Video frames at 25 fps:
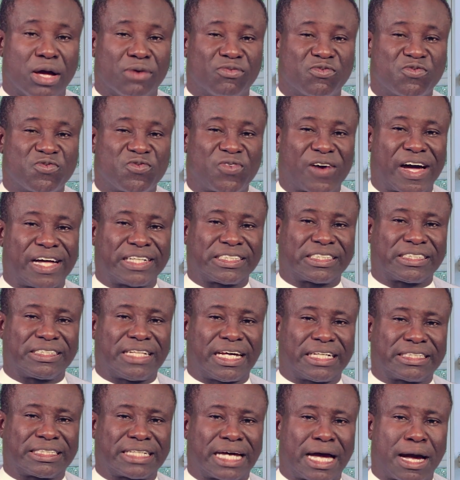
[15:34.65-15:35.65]
Fats
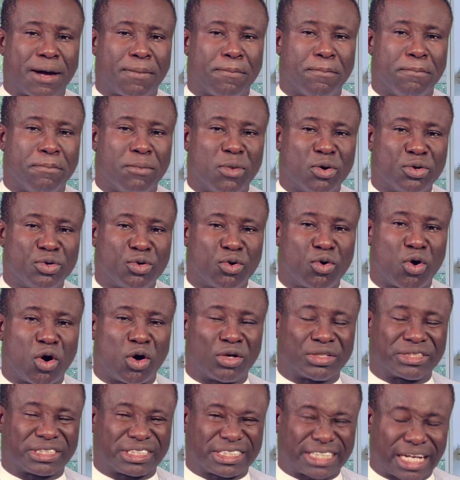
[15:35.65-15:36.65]
that are
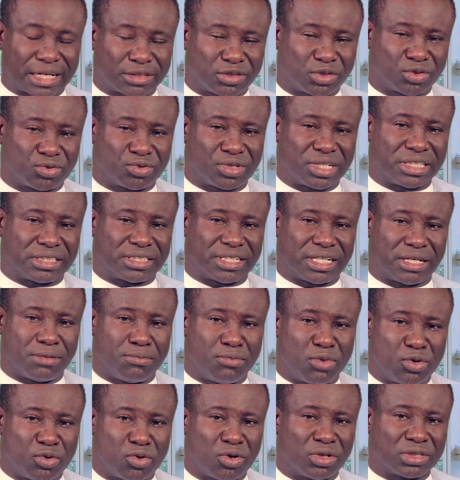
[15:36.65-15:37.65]
monounsaturated.
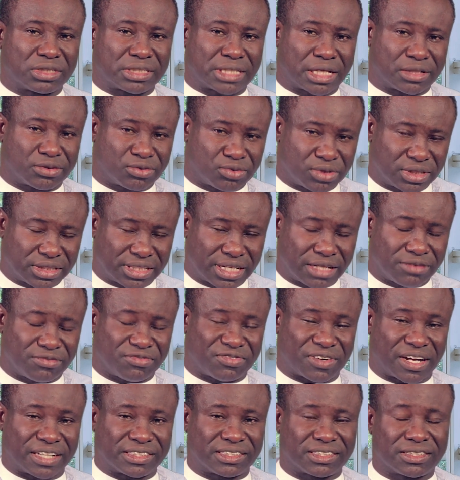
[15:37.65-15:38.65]
Monounsaturated
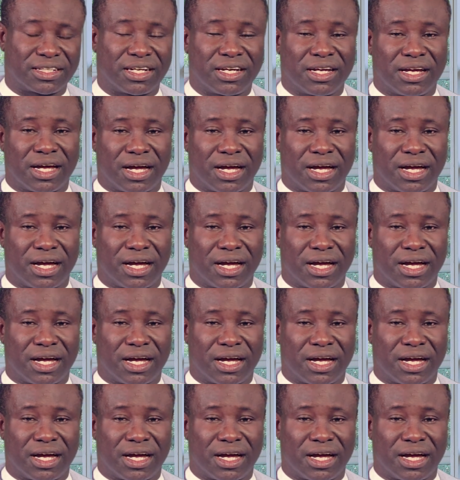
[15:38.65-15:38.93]
fats.